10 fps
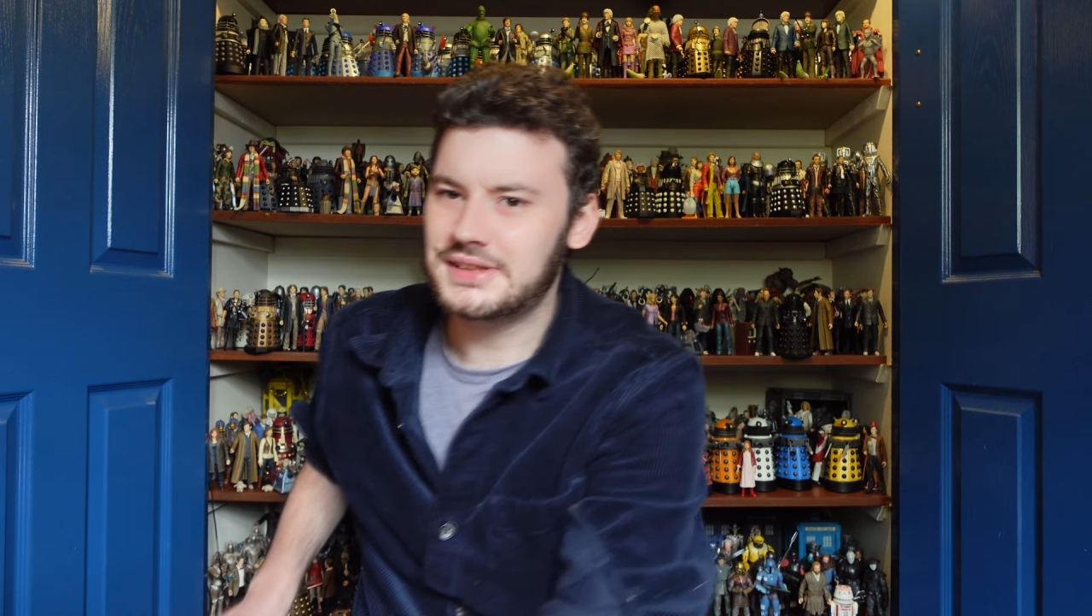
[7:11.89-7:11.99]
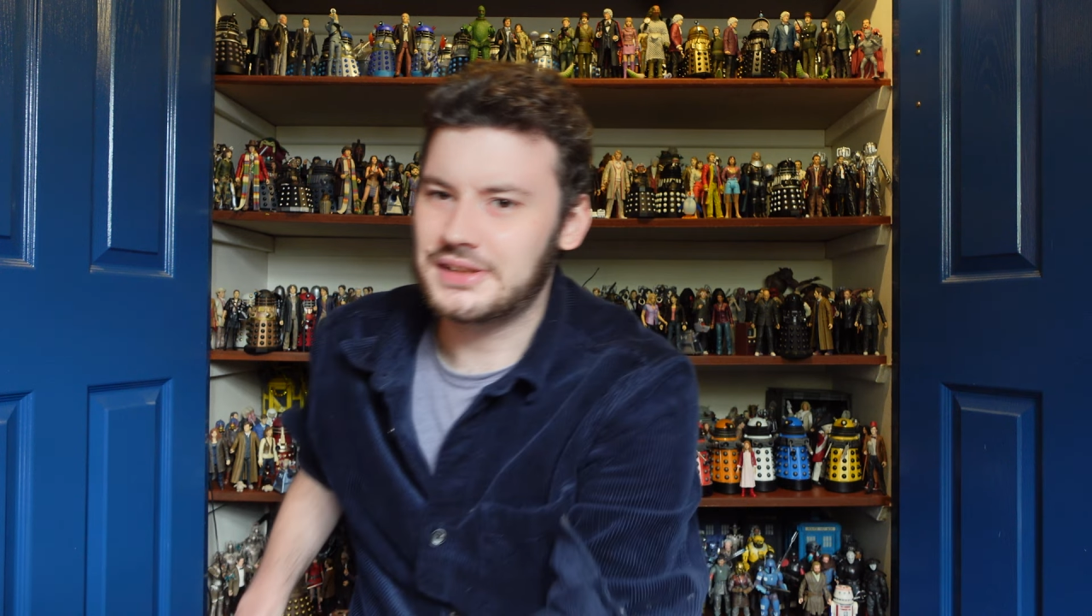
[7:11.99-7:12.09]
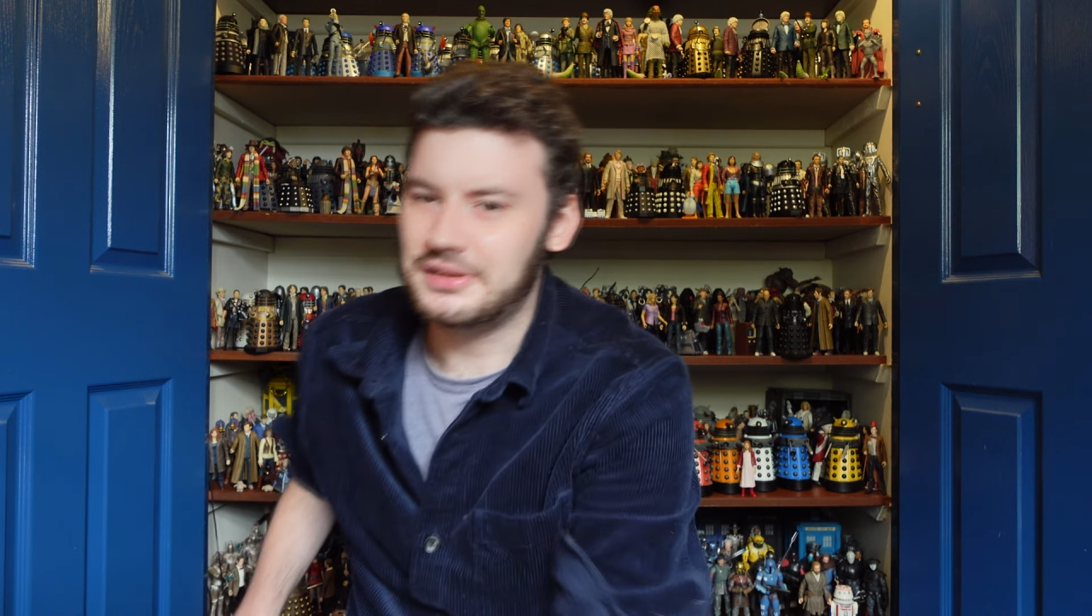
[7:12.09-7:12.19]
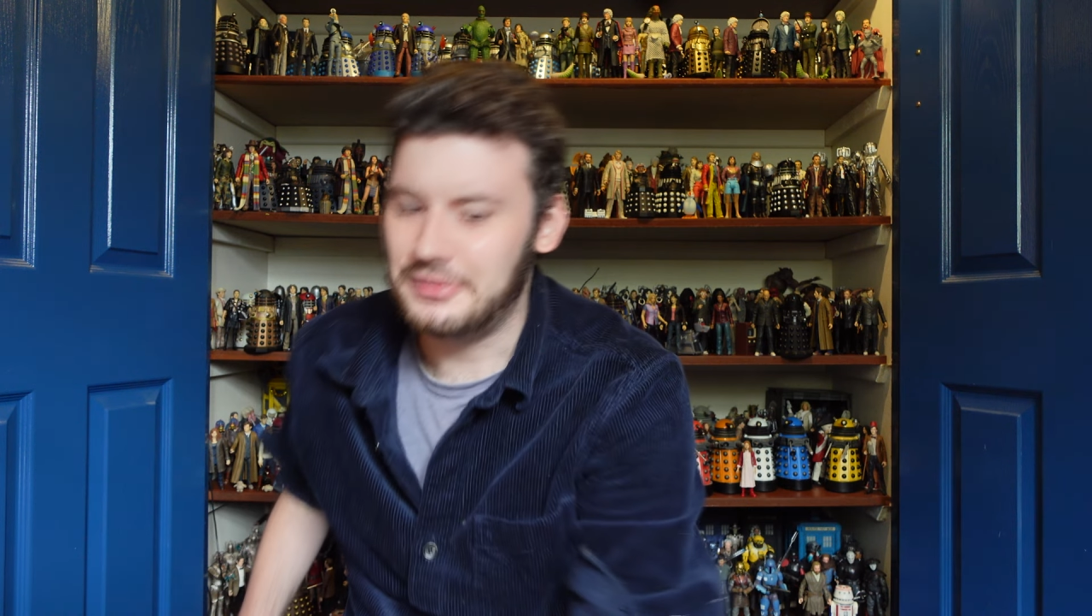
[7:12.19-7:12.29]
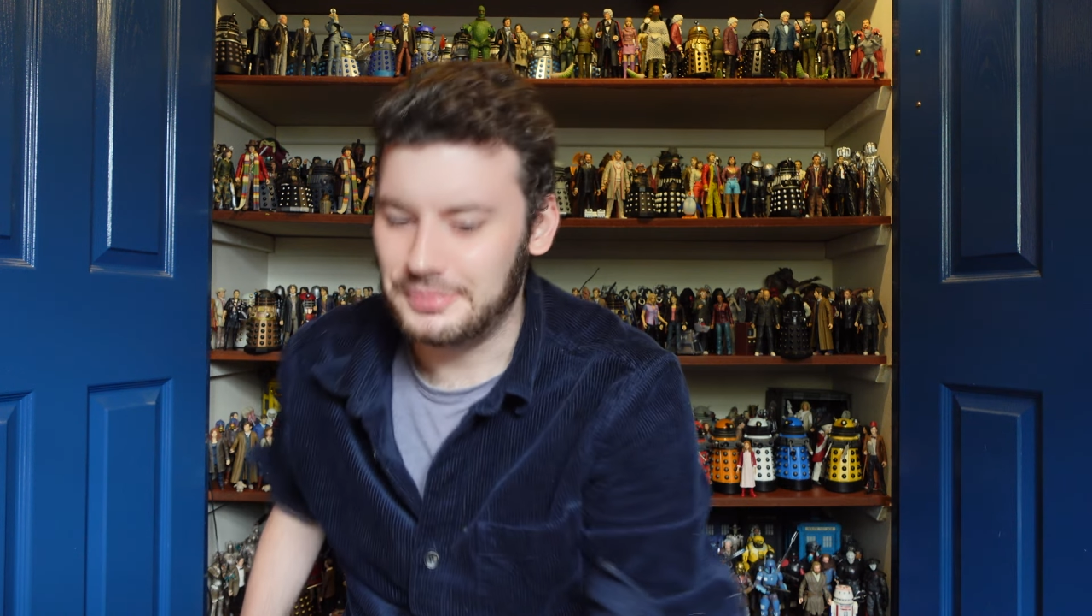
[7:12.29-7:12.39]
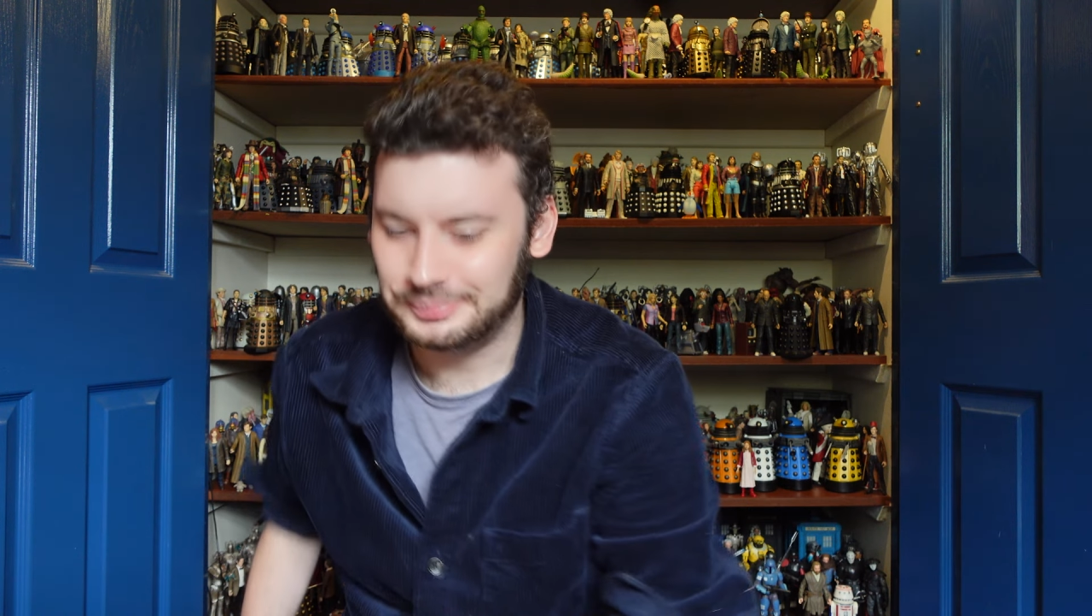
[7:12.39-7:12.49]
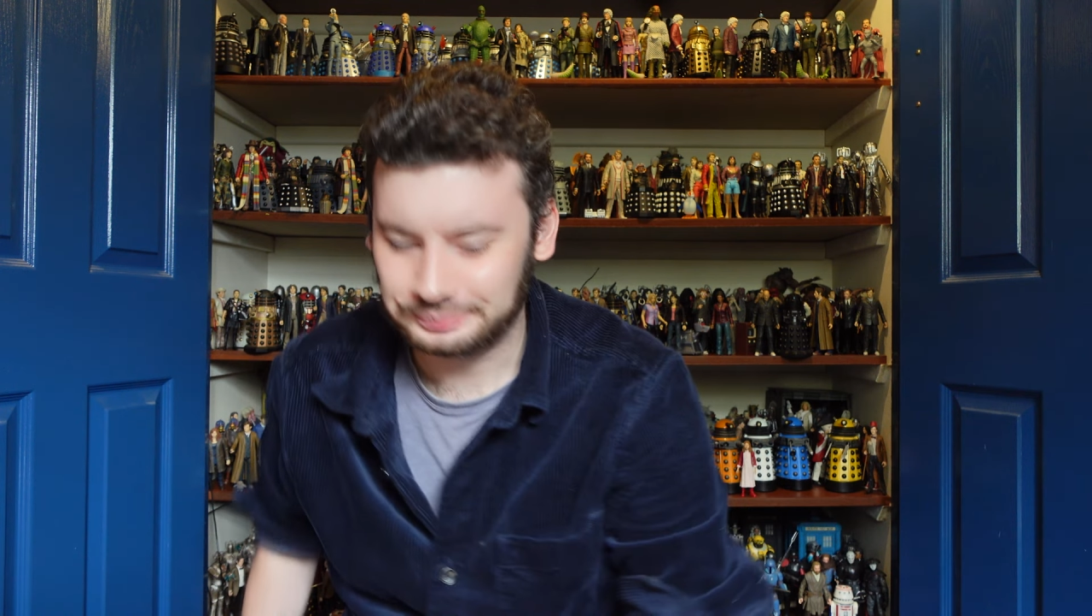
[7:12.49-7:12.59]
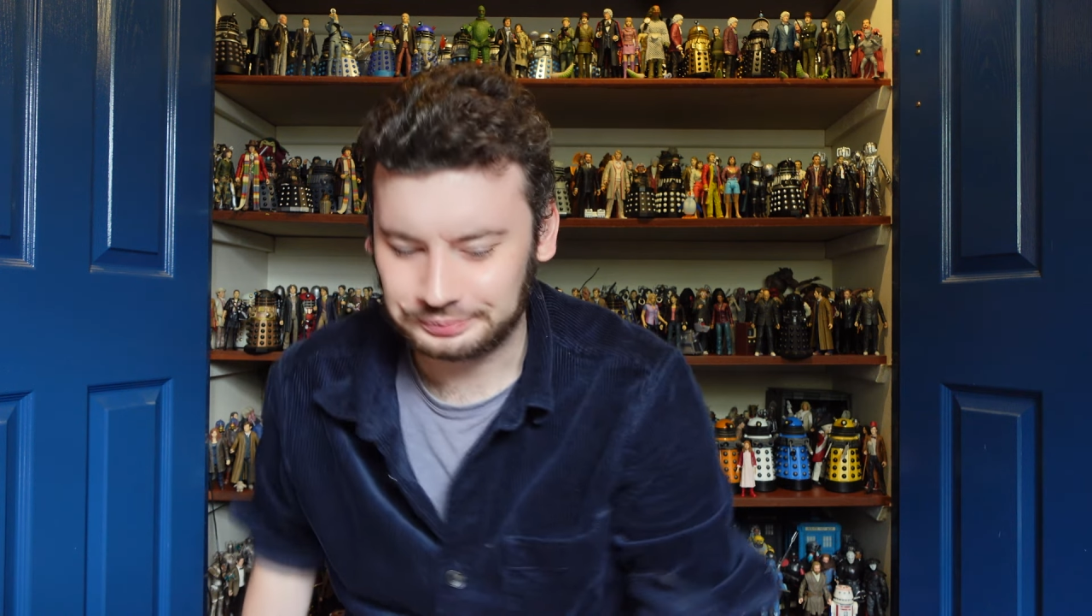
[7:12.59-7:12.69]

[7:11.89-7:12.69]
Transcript: to